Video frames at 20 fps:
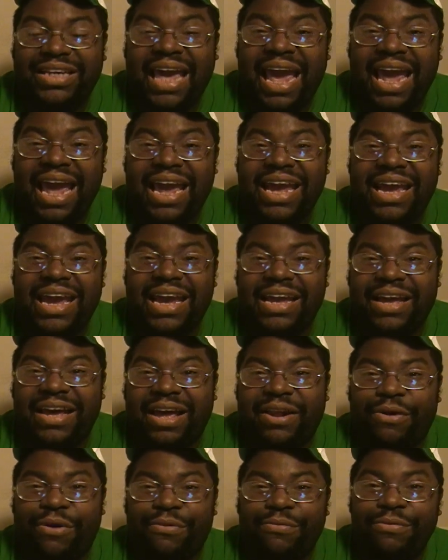Kane
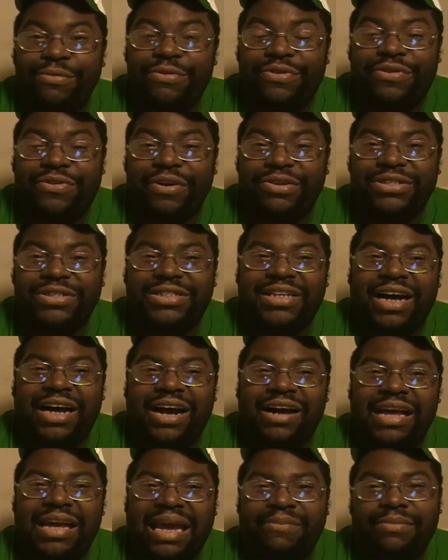in a
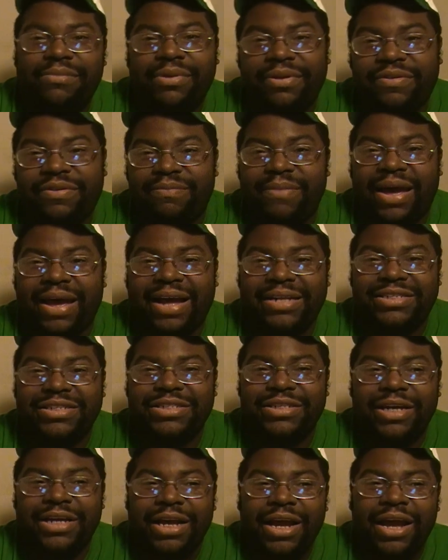Russo-style ambulance match.